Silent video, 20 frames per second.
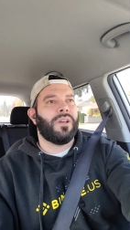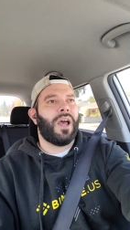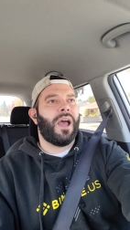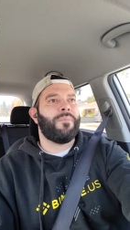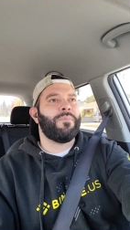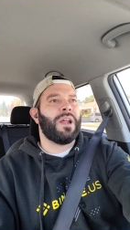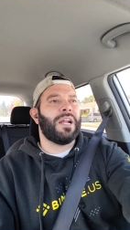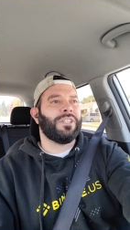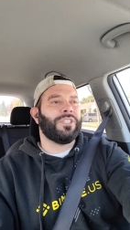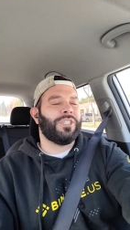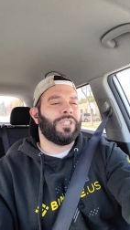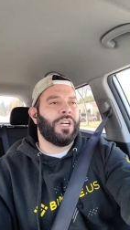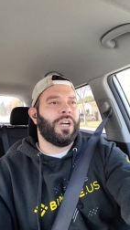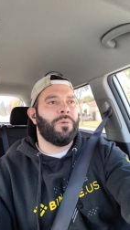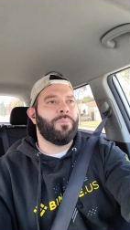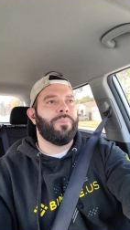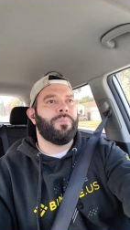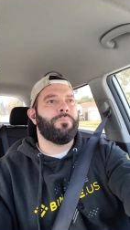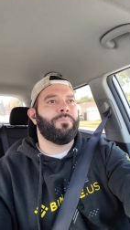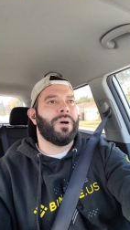I'm not
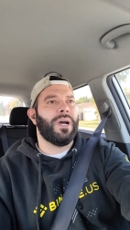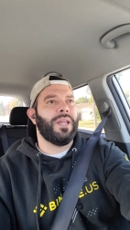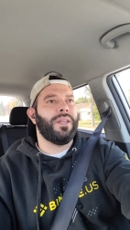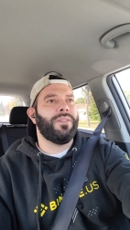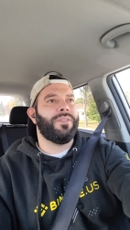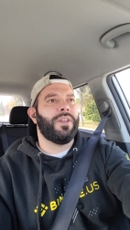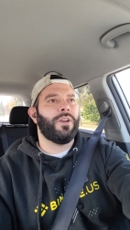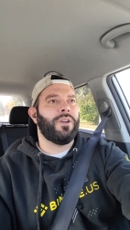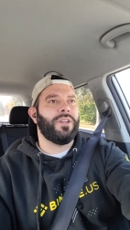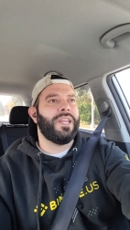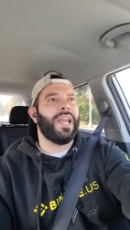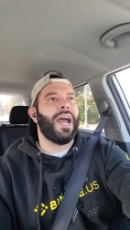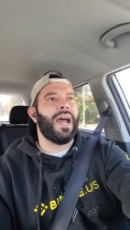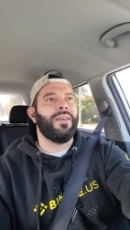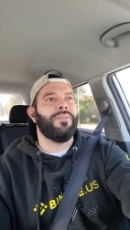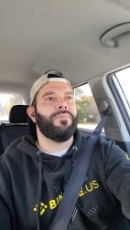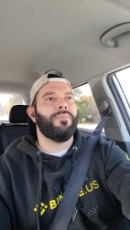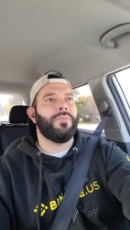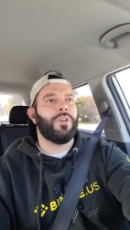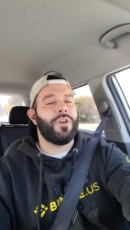sure, but they're
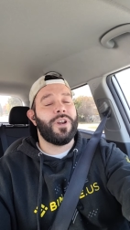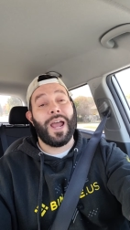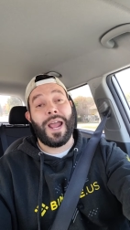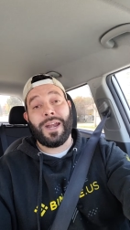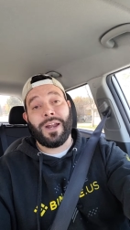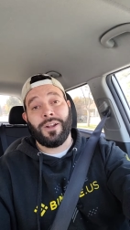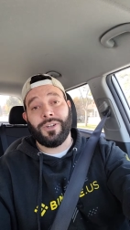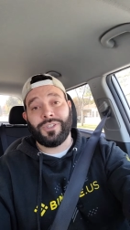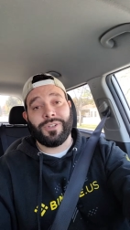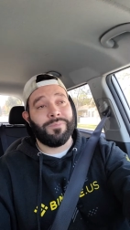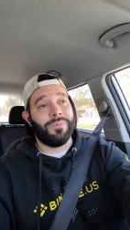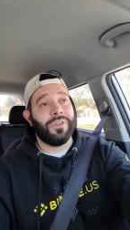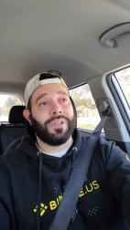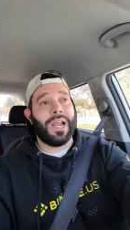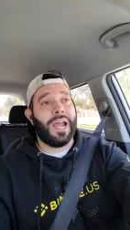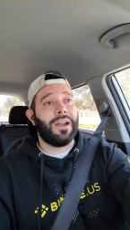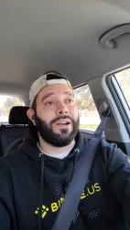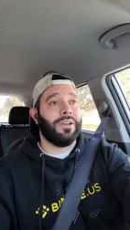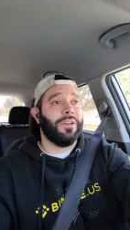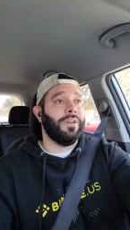yeah, they're 900
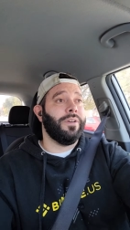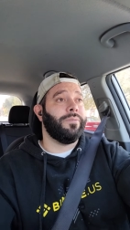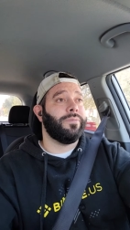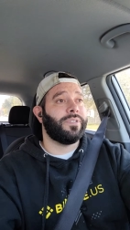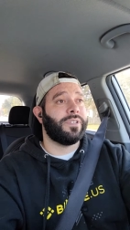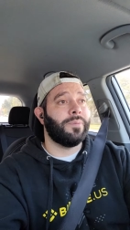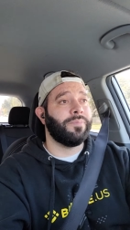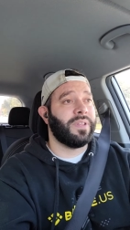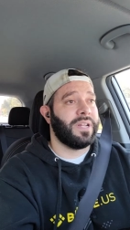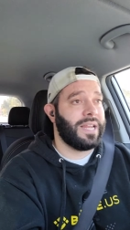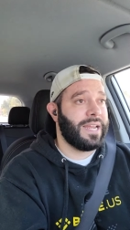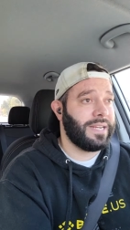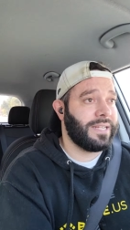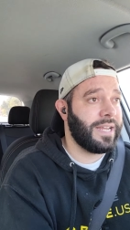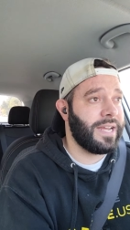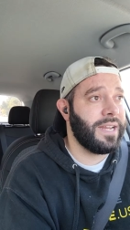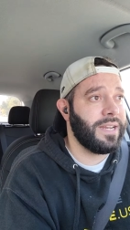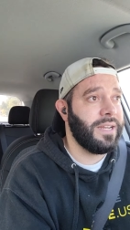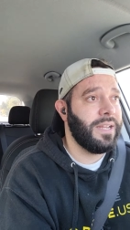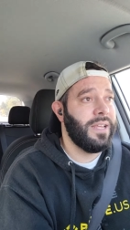million. I don't know, something like
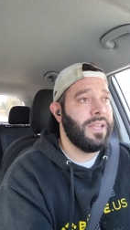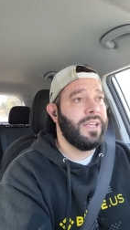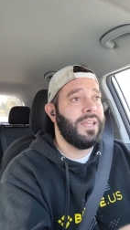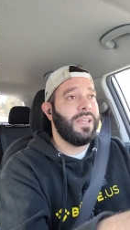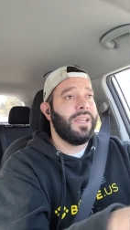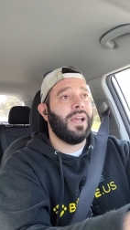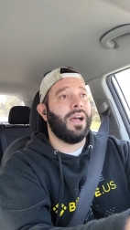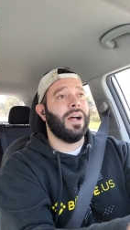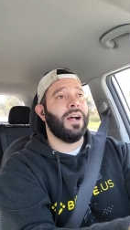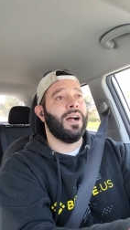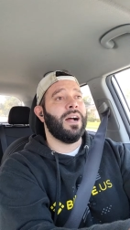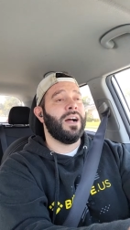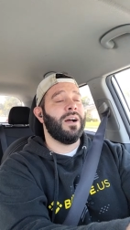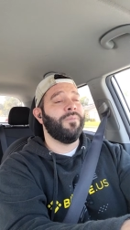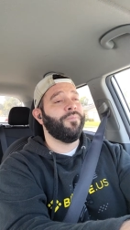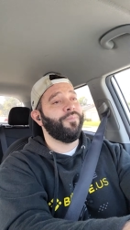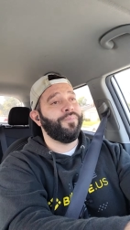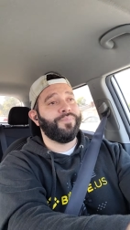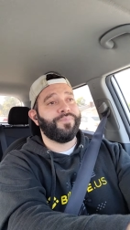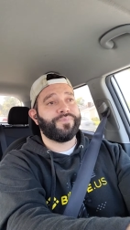that.
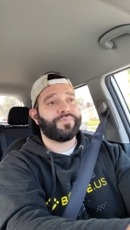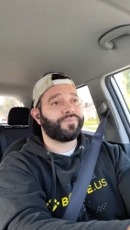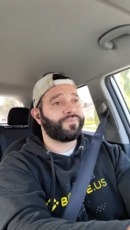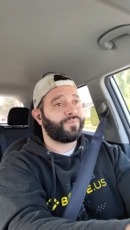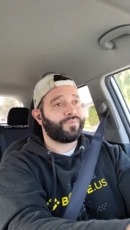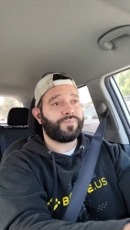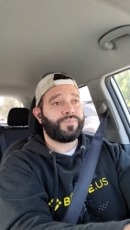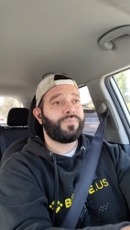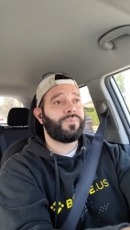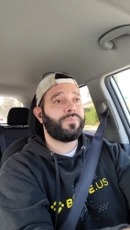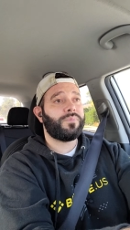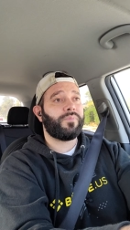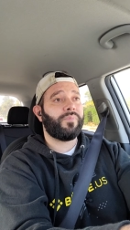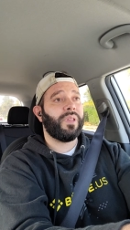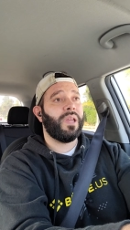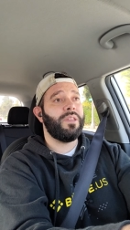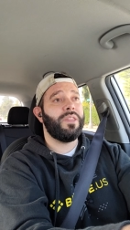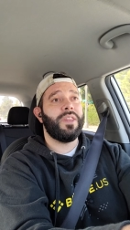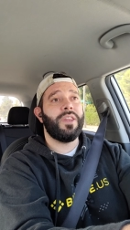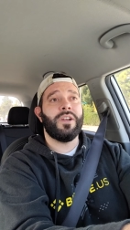Um,
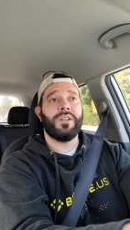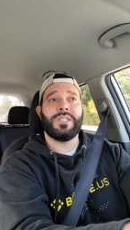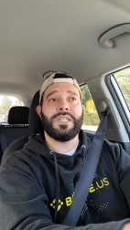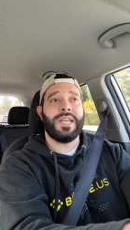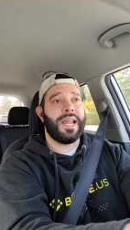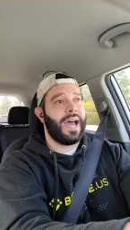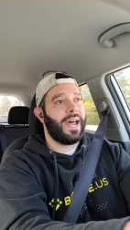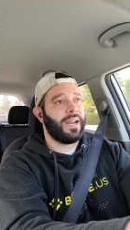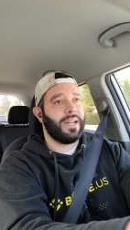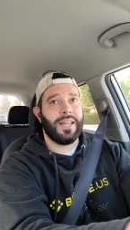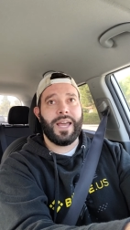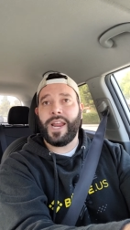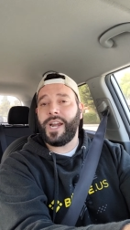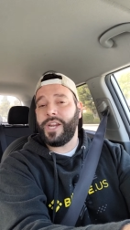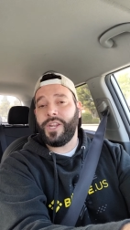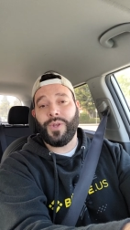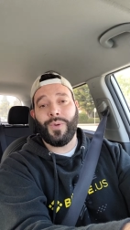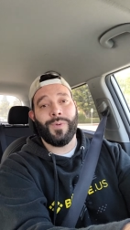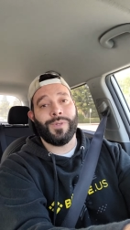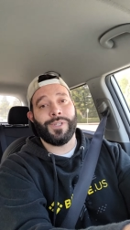there's not a lot
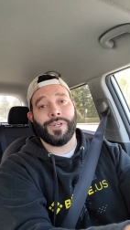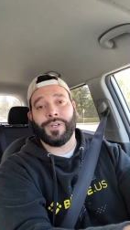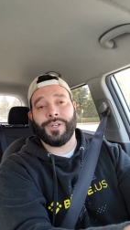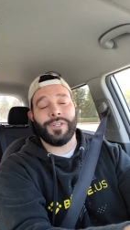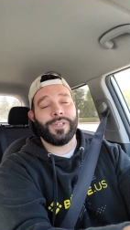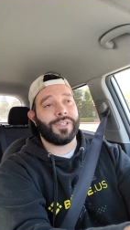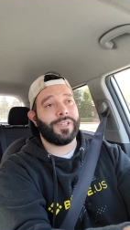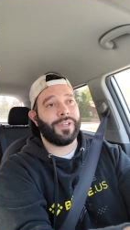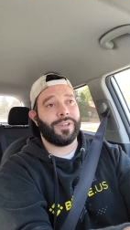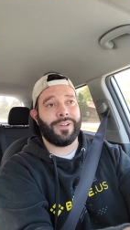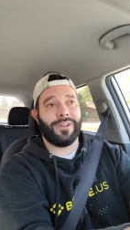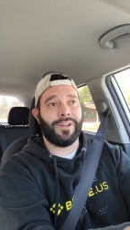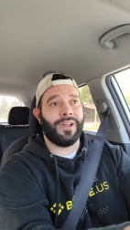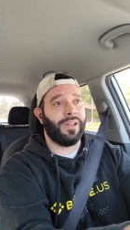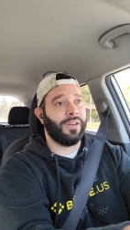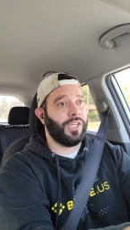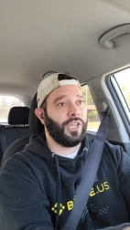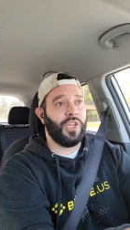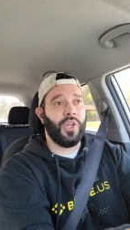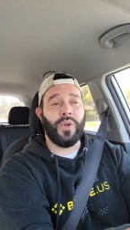of users
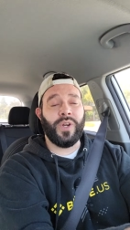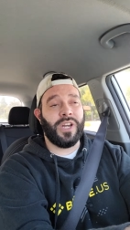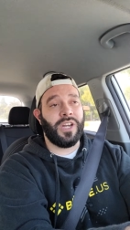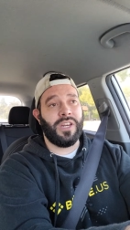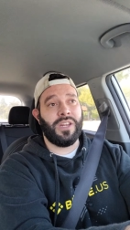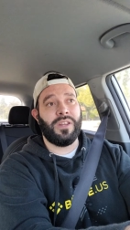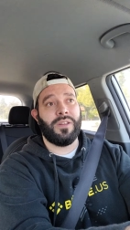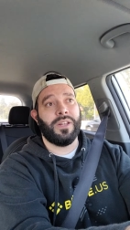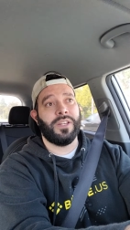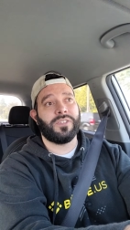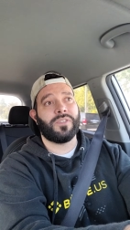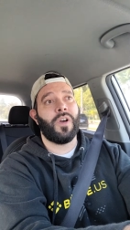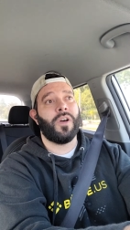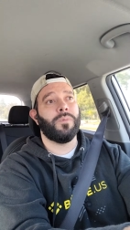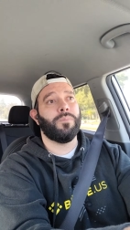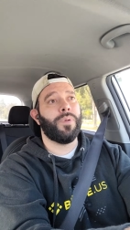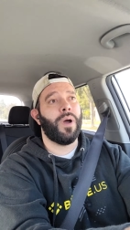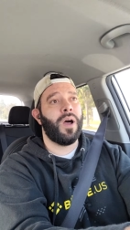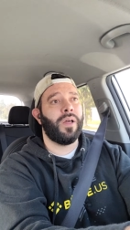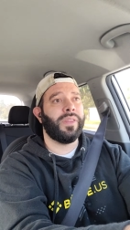on Unity. It's
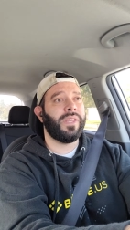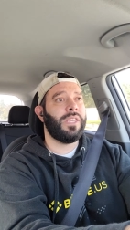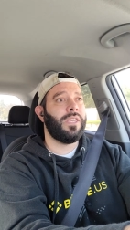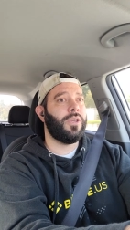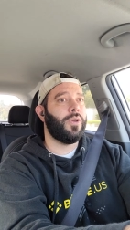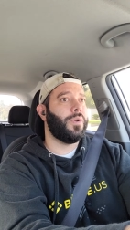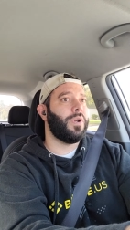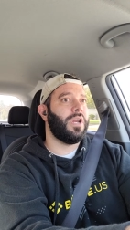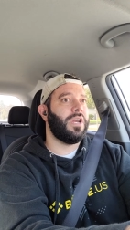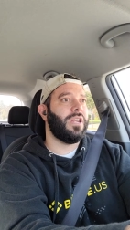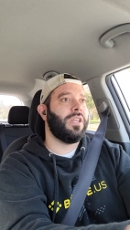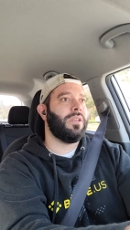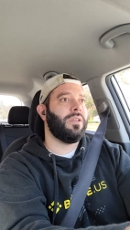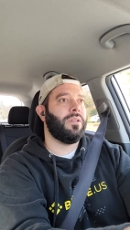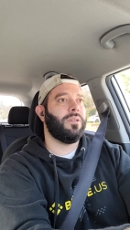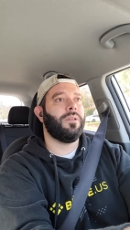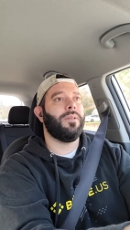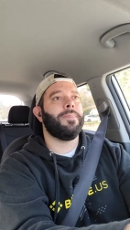called Poly Unity.